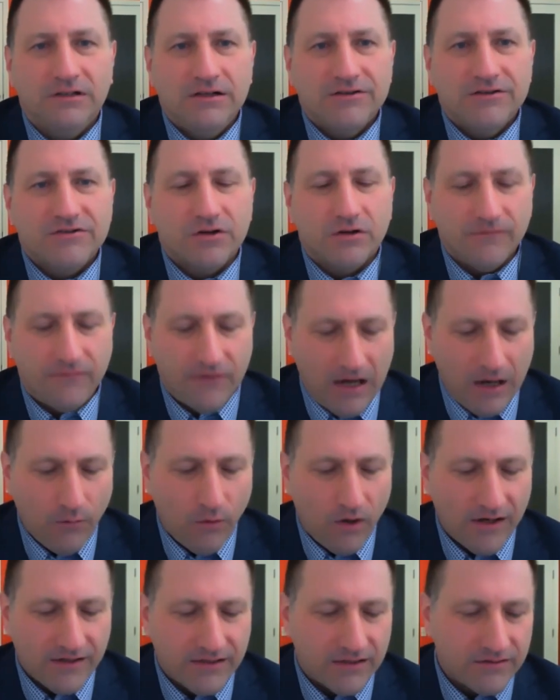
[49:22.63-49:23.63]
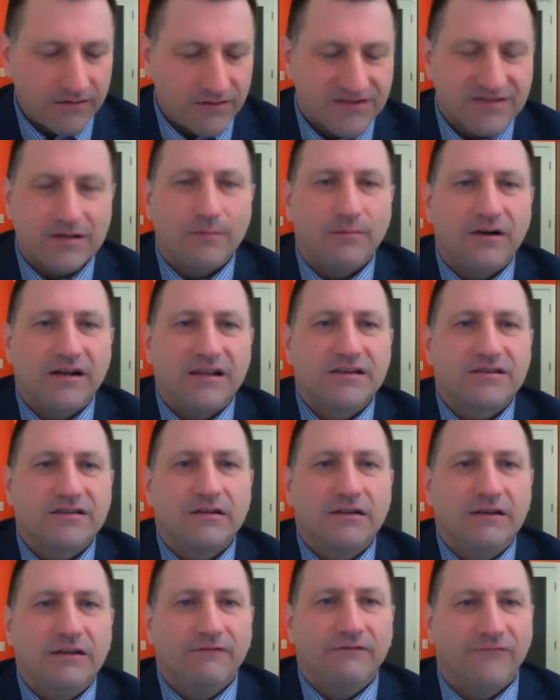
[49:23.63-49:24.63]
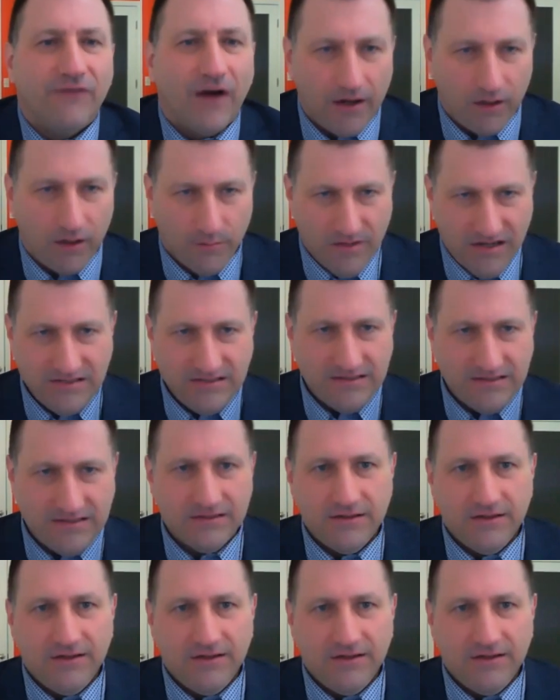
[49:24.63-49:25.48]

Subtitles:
So if I walk into somebody's environment